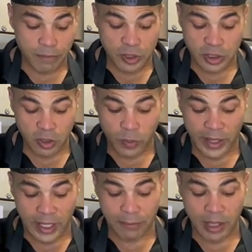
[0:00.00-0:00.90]
just so we
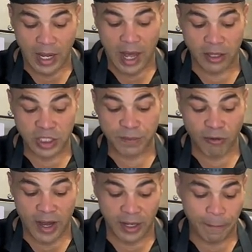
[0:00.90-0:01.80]
can keep the knowledge
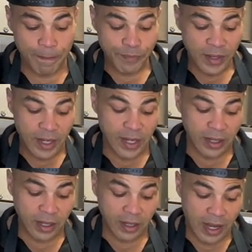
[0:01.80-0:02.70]
spreading and
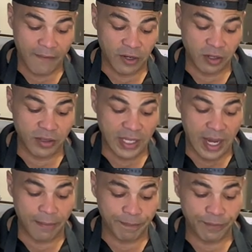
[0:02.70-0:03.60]
having a good
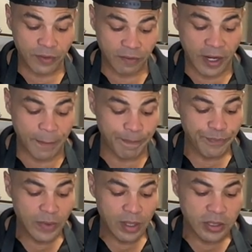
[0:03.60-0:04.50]
time, right?
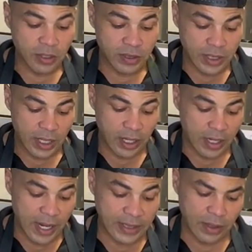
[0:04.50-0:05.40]
So you see here,
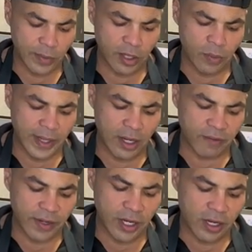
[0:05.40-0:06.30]
guys, and we know we get
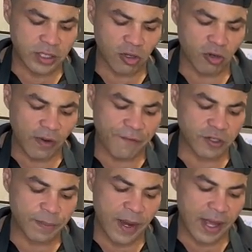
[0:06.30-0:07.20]
over here, it's a little rougher
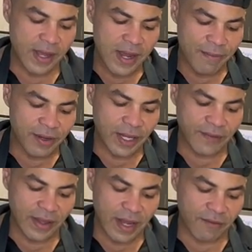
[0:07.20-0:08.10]
spot, but
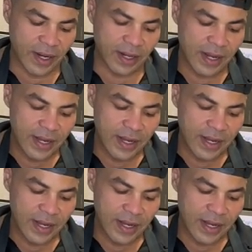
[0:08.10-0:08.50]
even then, right,